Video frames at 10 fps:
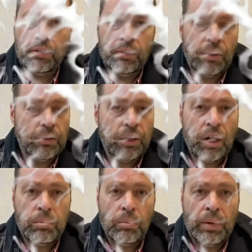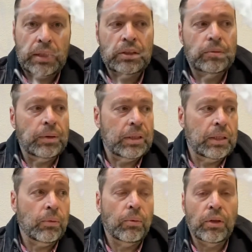You know, there are a couple buttons, but
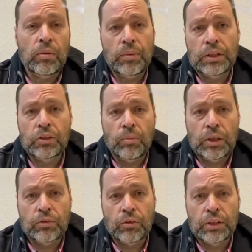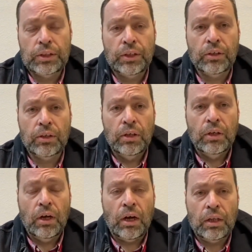they really mean so much for us here
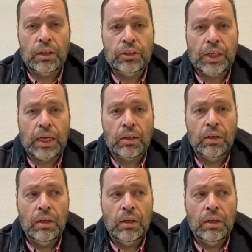on the channel.